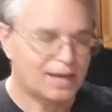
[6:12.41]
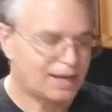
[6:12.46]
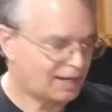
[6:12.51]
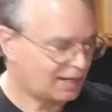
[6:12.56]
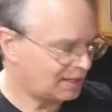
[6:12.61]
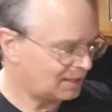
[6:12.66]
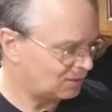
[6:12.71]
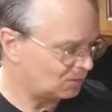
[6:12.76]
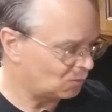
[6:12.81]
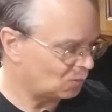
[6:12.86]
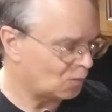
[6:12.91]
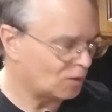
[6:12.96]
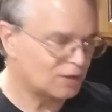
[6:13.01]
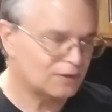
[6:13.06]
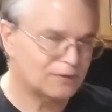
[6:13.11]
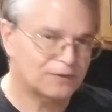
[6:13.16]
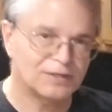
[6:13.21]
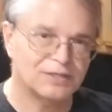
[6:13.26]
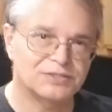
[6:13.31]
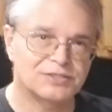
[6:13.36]
And one
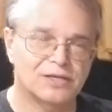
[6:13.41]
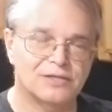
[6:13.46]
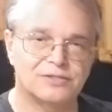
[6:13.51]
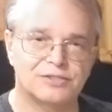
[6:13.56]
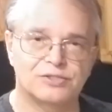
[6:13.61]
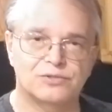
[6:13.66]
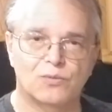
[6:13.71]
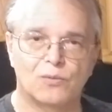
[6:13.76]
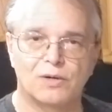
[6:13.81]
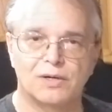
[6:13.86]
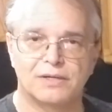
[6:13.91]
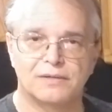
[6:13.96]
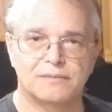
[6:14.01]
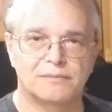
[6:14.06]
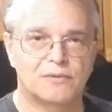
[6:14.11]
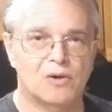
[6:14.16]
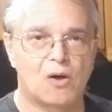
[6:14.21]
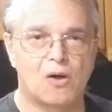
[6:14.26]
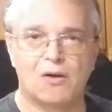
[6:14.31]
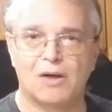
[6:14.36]
of the things I just want to
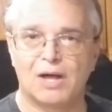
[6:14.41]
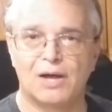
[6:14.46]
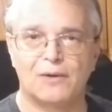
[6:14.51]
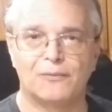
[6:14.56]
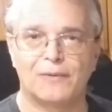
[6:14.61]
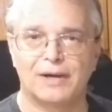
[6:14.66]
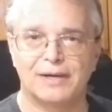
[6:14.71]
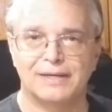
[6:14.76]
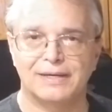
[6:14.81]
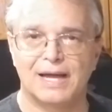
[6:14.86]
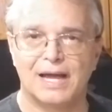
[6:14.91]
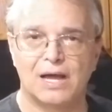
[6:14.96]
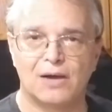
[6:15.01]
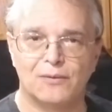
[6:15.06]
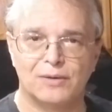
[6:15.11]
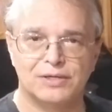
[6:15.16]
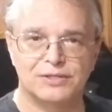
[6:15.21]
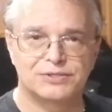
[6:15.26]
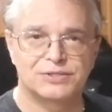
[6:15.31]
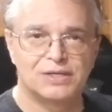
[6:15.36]
call out right now
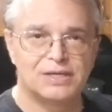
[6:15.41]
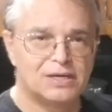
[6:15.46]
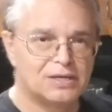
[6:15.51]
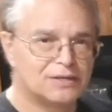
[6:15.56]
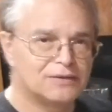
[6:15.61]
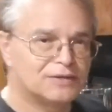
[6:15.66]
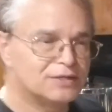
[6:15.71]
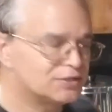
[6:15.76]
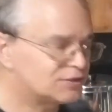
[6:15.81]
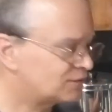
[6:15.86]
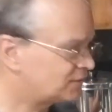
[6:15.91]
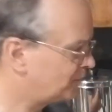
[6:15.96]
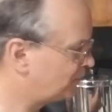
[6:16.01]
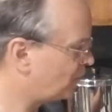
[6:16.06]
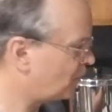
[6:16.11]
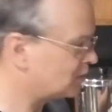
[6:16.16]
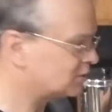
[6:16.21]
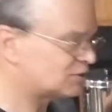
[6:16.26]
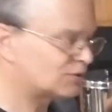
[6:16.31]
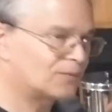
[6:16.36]
is this
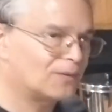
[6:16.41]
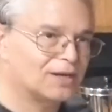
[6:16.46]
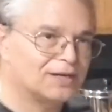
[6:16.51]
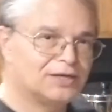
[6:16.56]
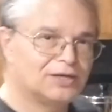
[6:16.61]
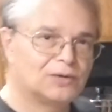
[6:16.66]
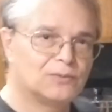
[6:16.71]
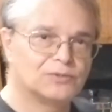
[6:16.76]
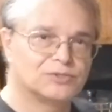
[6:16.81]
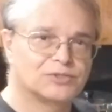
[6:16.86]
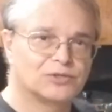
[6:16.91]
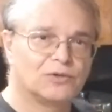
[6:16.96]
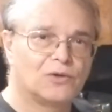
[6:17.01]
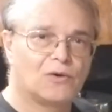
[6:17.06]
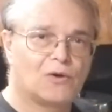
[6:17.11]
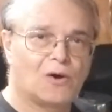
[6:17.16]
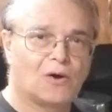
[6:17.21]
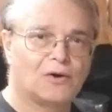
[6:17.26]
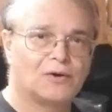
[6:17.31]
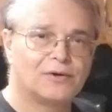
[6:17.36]
faucet right here was a little
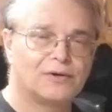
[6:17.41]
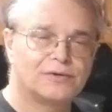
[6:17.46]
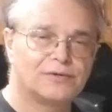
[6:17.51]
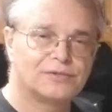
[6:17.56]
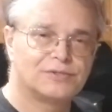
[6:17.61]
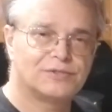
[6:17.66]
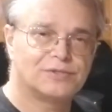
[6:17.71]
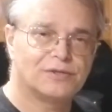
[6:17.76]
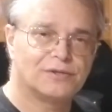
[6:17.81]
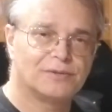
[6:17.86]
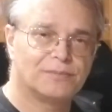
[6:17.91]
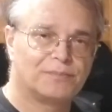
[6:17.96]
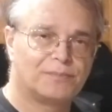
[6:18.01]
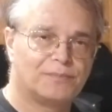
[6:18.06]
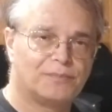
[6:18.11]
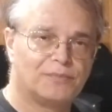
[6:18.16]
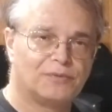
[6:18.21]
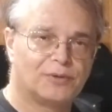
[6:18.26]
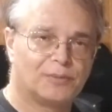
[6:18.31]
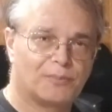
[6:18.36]
harder to
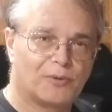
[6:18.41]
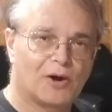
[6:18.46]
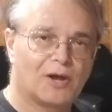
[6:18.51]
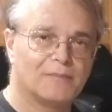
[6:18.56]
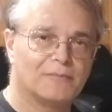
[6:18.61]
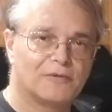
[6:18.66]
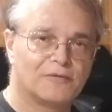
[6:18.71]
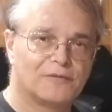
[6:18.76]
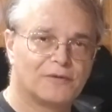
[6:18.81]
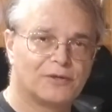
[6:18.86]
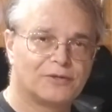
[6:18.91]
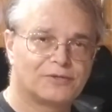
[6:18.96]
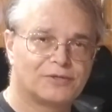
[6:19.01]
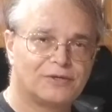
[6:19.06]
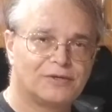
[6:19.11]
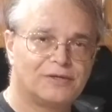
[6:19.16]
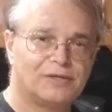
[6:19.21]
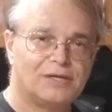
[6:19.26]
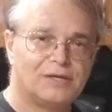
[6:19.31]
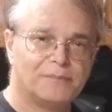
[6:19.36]
prime the
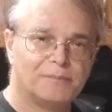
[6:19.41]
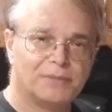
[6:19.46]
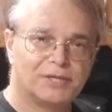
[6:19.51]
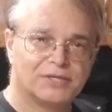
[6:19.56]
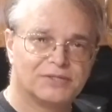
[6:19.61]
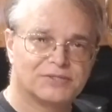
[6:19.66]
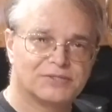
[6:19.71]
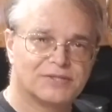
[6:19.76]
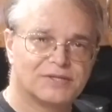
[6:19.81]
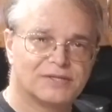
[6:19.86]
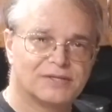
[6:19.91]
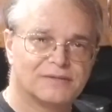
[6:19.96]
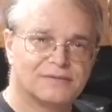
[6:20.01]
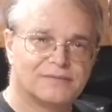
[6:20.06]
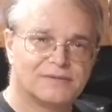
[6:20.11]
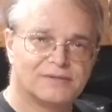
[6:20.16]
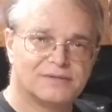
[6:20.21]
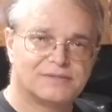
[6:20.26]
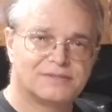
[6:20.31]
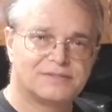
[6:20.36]
filter because
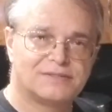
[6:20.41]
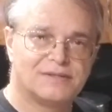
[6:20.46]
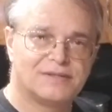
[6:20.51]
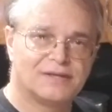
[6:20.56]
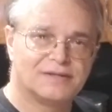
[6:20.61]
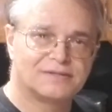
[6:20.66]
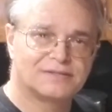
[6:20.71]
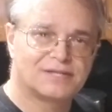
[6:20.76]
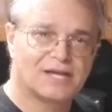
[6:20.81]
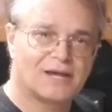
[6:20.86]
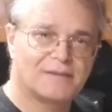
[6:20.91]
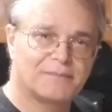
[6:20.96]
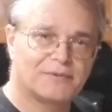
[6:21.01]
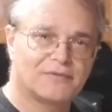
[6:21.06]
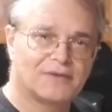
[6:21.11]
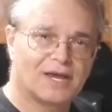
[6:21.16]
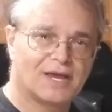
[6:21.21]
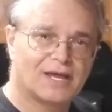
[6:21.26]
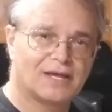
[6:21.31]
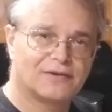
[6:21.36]
the type of
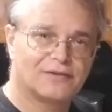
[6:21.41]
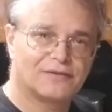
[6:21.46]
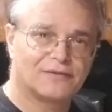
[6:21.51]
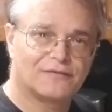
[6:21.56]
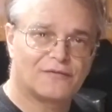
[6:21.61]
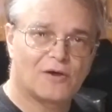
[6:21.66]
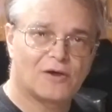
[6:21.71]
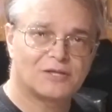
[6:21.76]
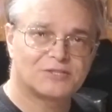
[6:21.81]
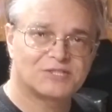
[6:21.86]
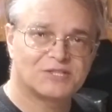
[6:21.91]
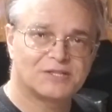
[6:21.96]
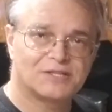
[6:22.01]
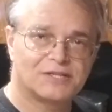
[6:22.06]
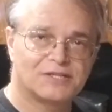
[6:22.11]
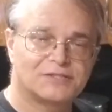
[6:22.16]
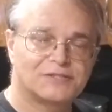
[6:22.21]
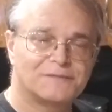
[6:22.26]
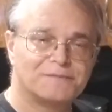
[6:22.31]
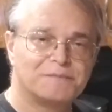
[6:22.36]
the head of the faucet
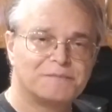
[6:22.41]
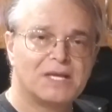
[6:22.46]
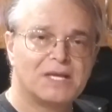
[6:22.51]
is.